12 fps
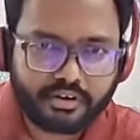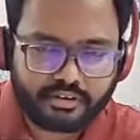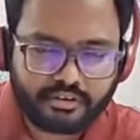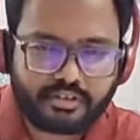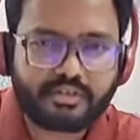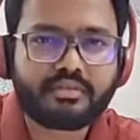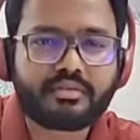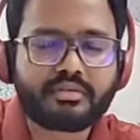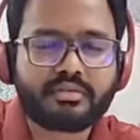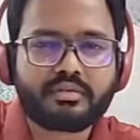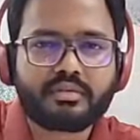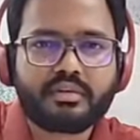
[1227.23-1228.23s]
reduction,
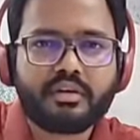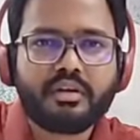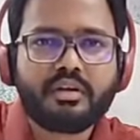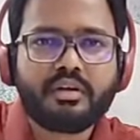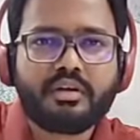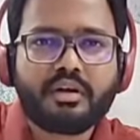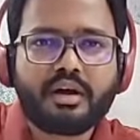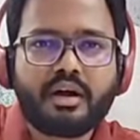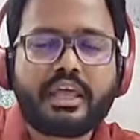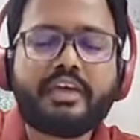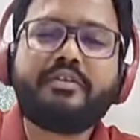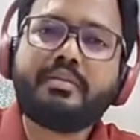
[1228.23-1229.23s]

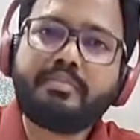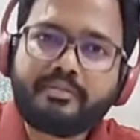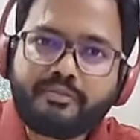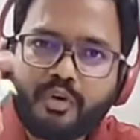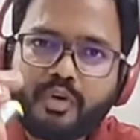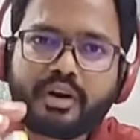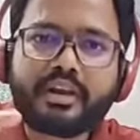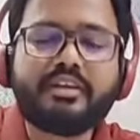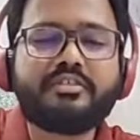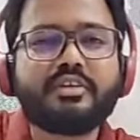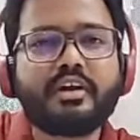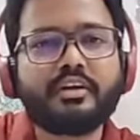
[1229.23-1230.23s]
even before
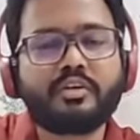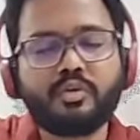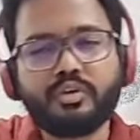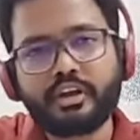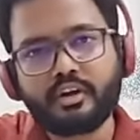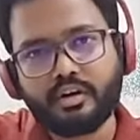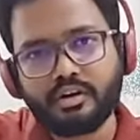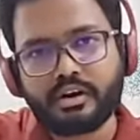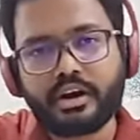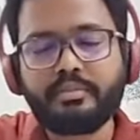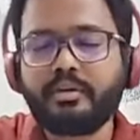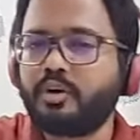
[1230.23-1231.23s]
initiating root canal
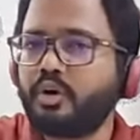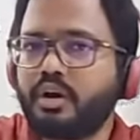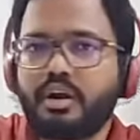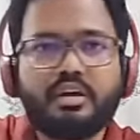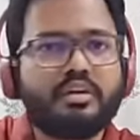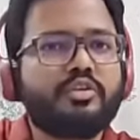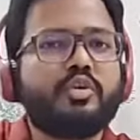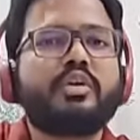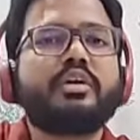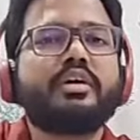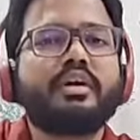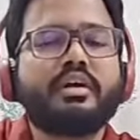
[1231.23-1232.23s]
treatment or uh,
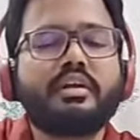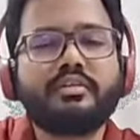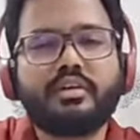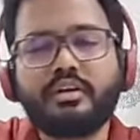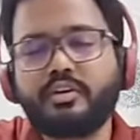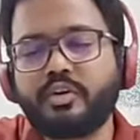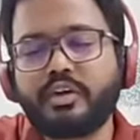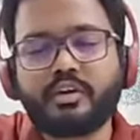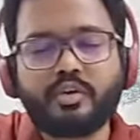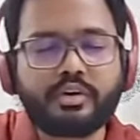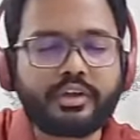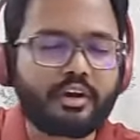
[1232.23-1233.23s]
during any, uh, during
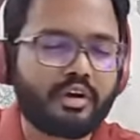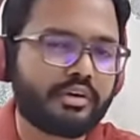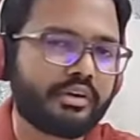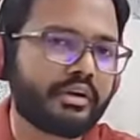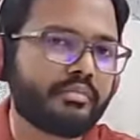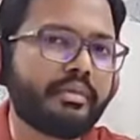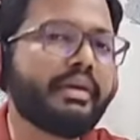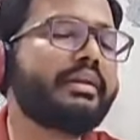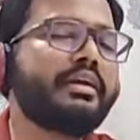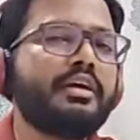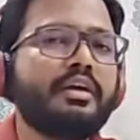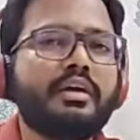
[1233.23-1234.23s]
root canal treatment,
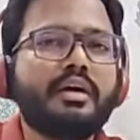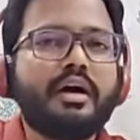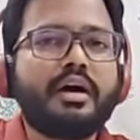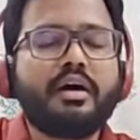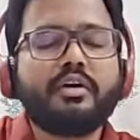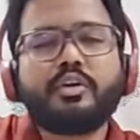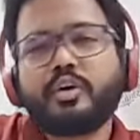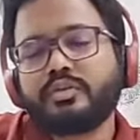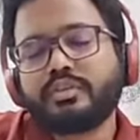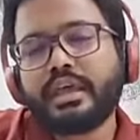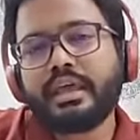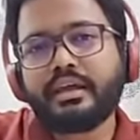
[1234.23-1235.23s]
uh, do you
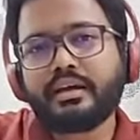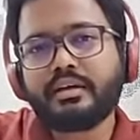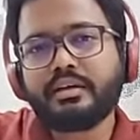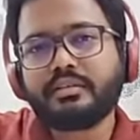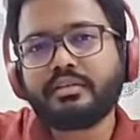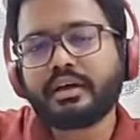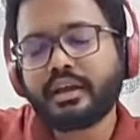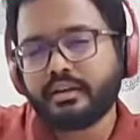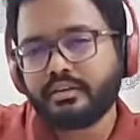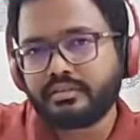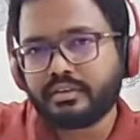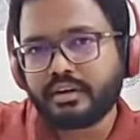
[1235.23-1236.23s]
think the
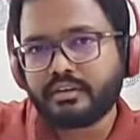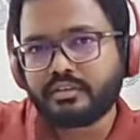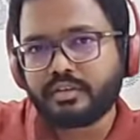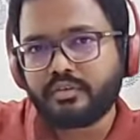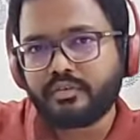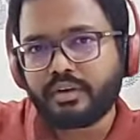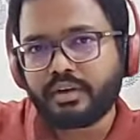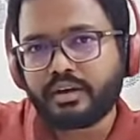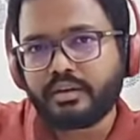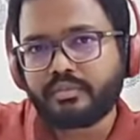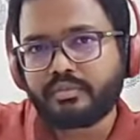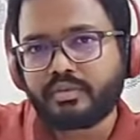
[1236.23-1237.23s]
incidence of
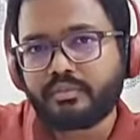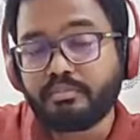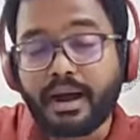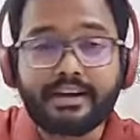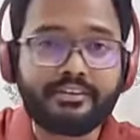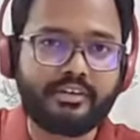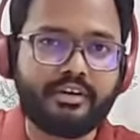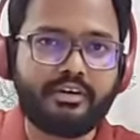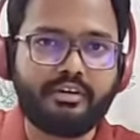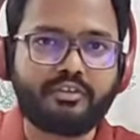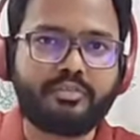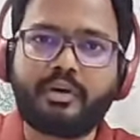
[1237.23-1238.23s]
flare-ups might
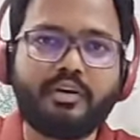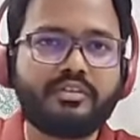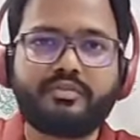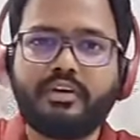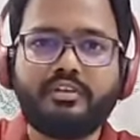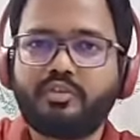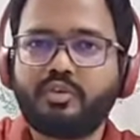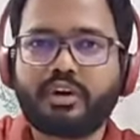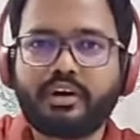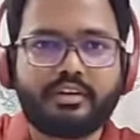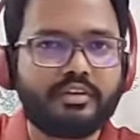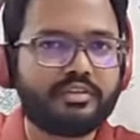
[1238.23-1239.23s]
reduce? Because once you
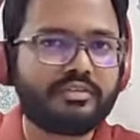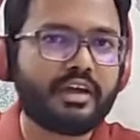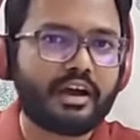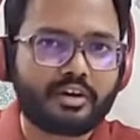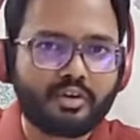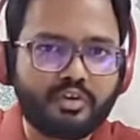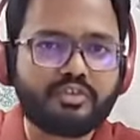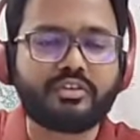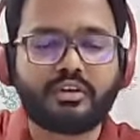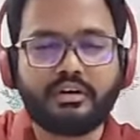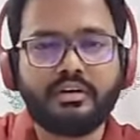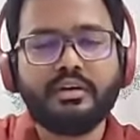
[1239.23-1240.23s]
reduce the occlusion,